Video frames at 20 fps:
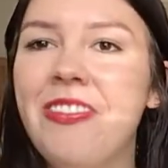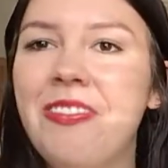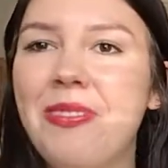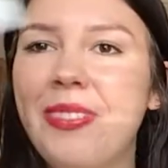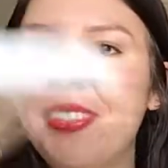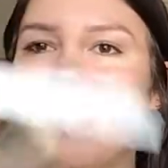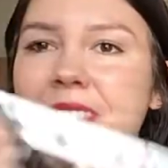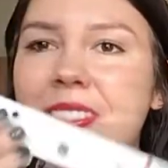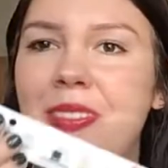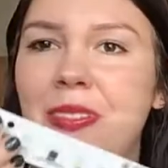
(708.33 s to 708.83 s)

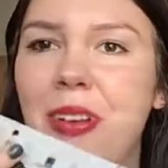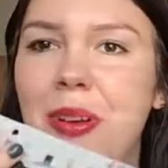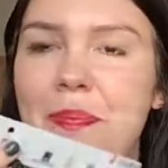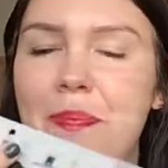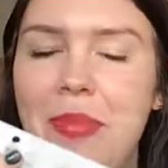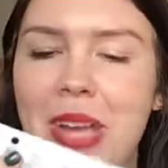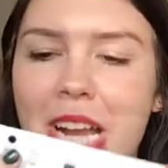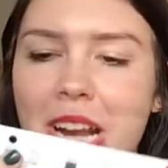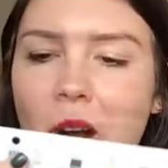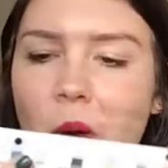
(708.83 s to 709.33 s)

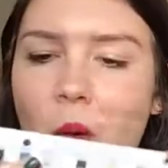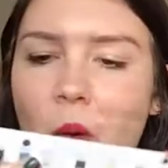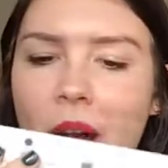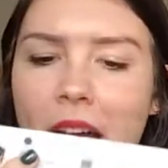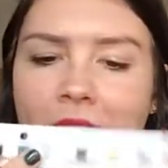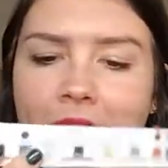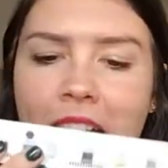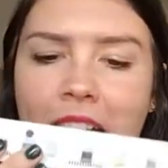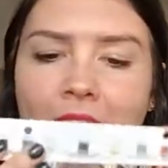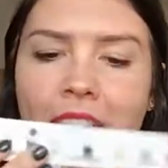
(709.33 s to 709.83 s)
scrimping
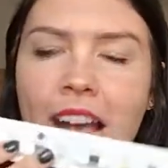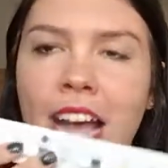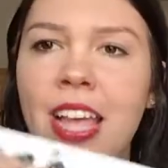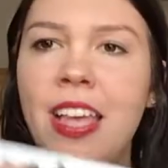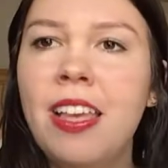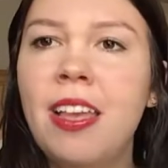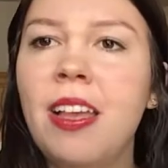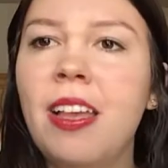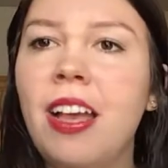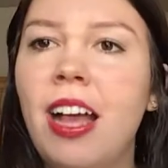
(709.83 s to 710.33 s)
away,
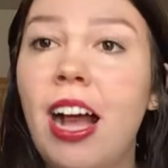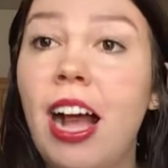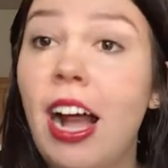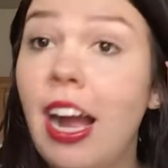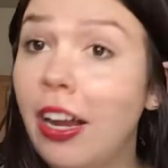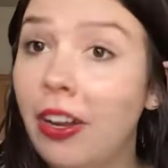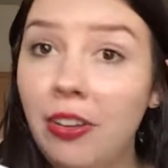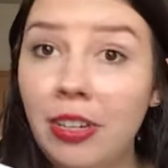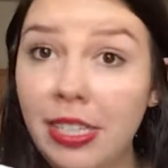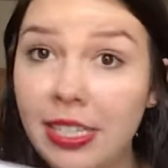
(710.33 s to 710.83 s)

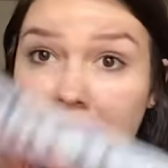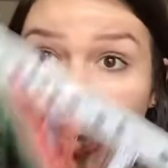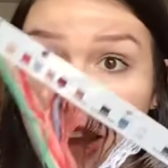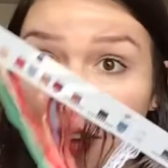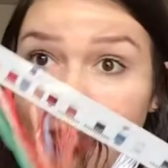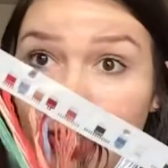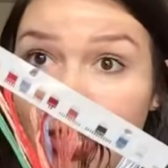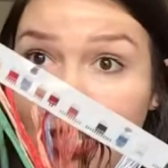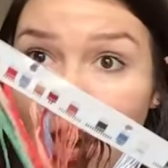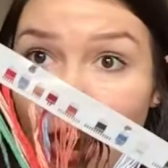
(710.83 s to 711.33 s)
I always have
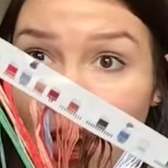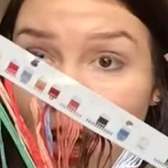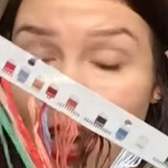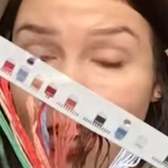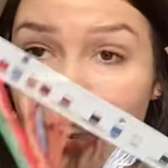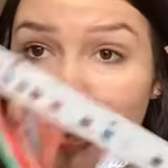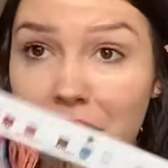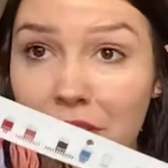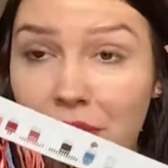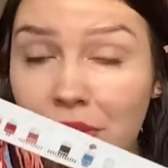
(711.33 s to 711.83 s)
a
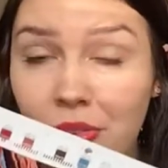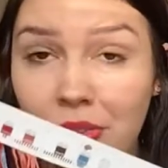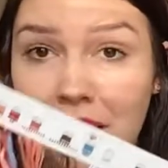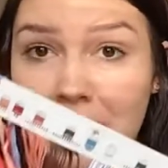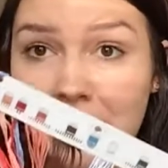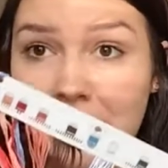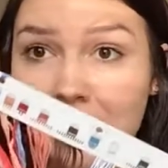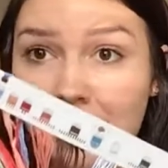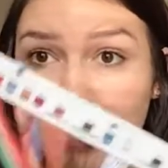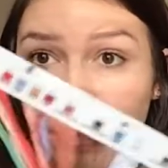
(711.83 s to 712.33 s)
ton of
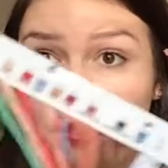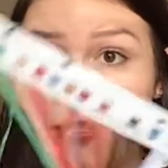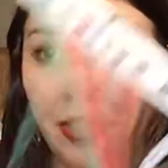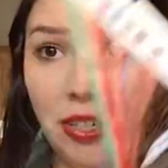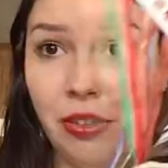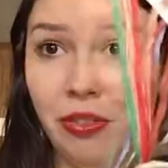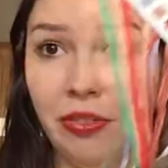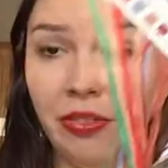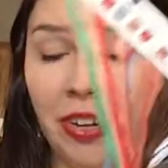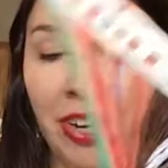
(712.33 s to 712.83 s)
threads left
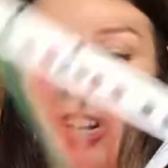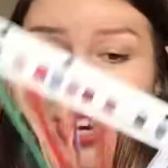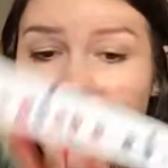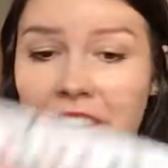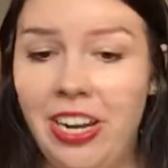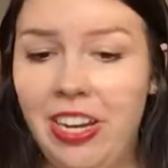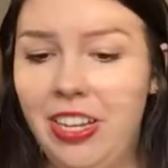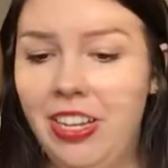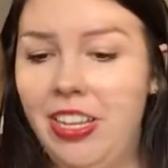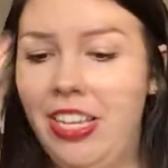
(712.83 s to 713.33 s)
over
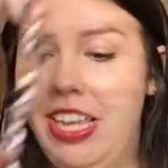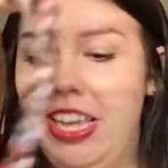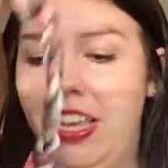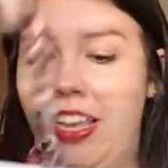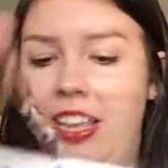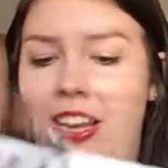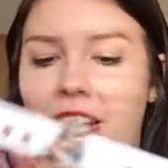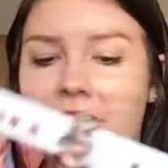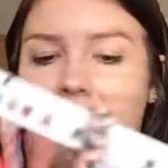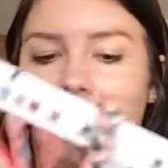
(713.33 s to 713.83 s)

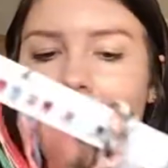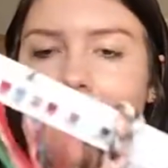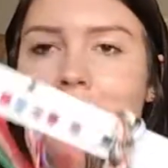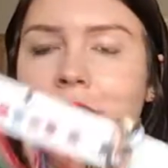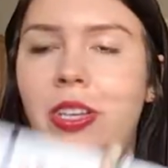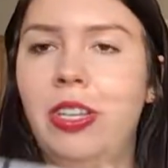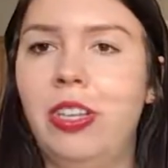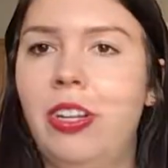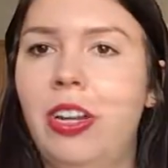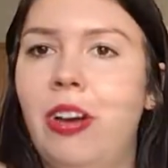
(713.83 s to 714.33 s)
in, oh,
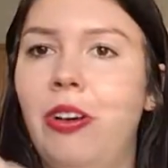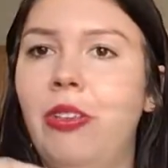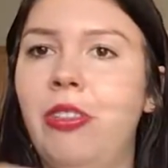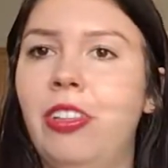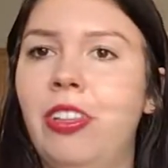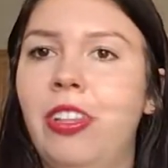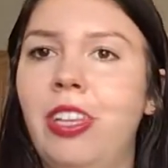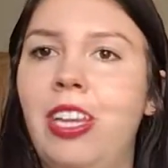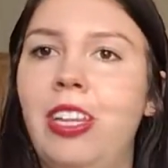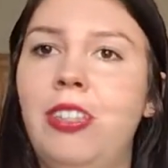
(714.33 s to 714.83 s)
you know, the
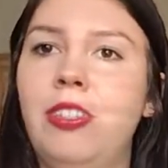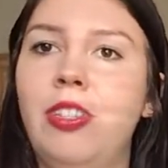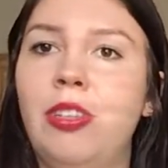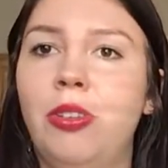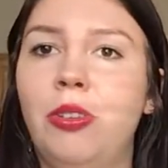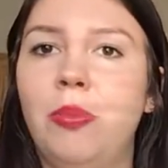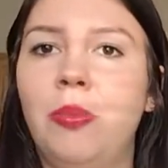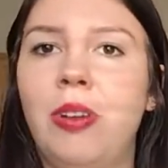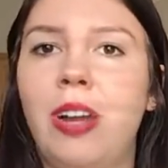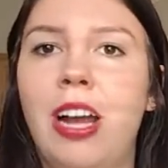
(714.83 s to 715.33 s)
like
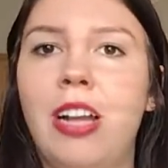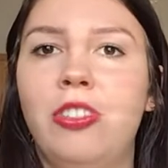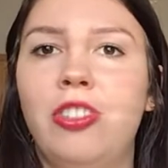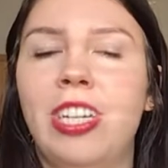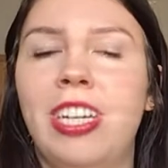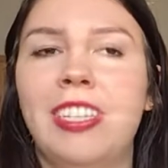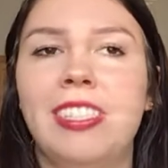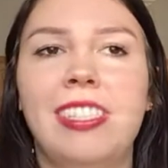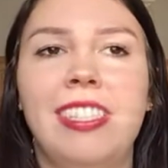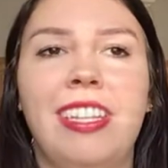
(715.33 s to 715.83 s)
2
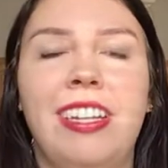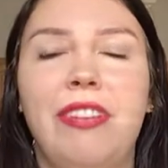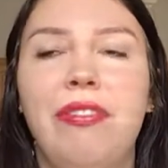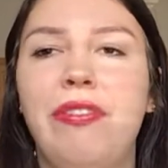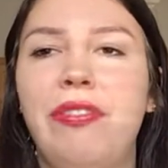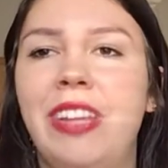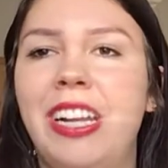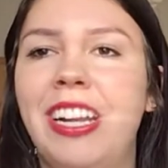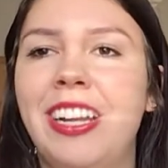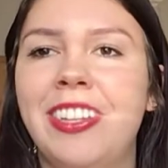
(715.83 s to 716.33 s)
projects that I've
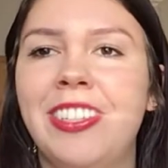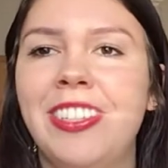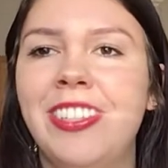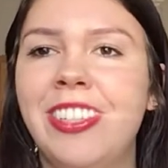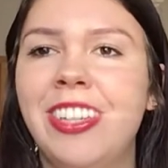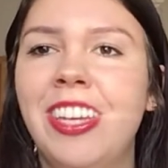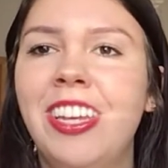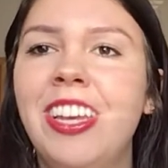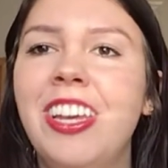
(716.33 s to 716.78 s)
finished.